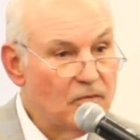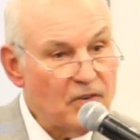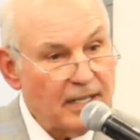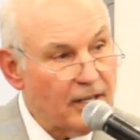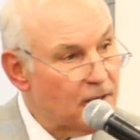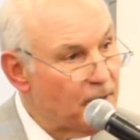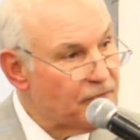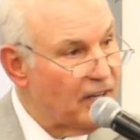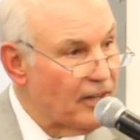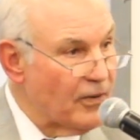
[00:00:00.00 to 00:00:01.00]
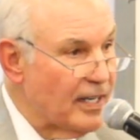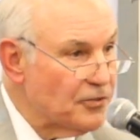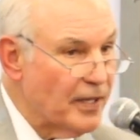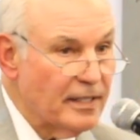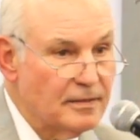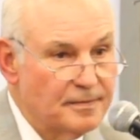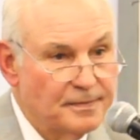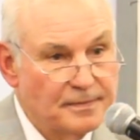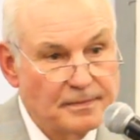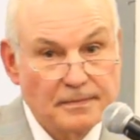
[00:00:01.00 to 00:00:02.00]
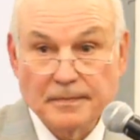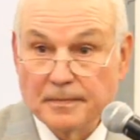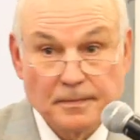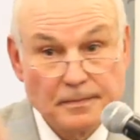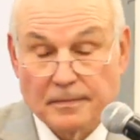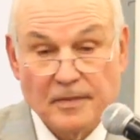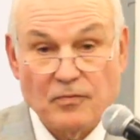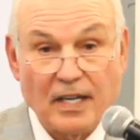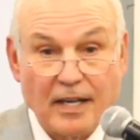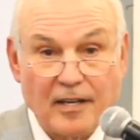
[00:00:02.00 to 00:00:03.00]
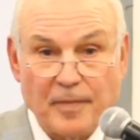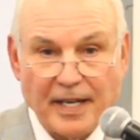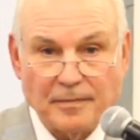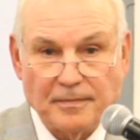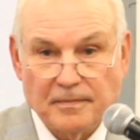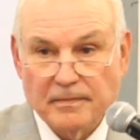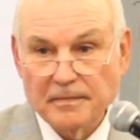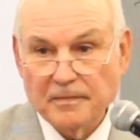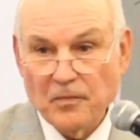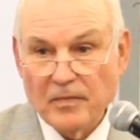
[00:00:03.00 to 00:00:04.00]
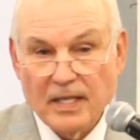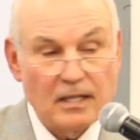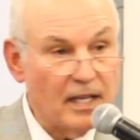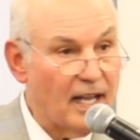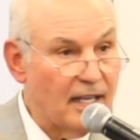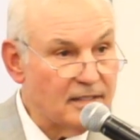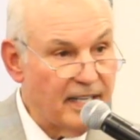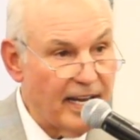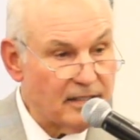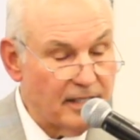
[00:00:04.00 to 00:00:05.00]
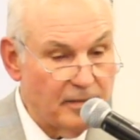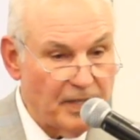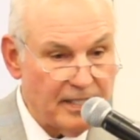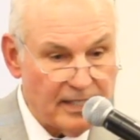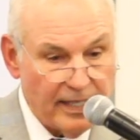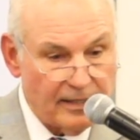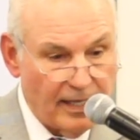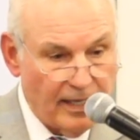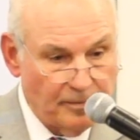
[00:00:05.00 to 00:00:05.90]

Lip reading: found out about Father Andre. Found out about it. They got attacked in them. They said,